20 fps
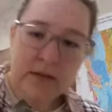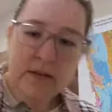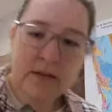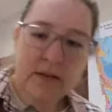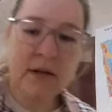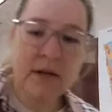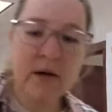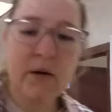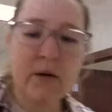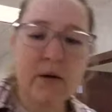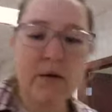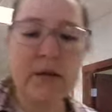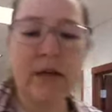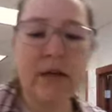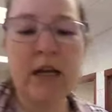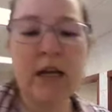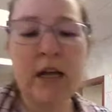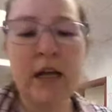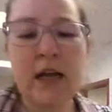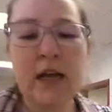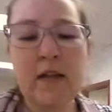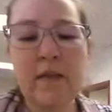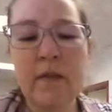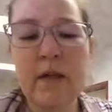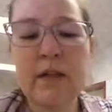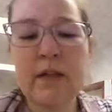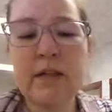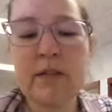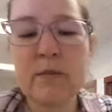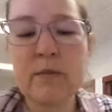So looking at
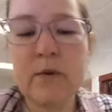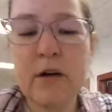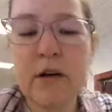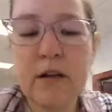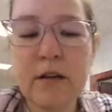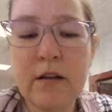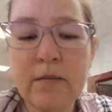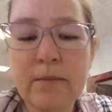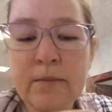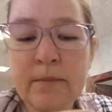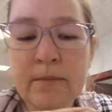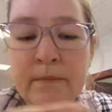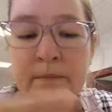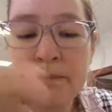this one,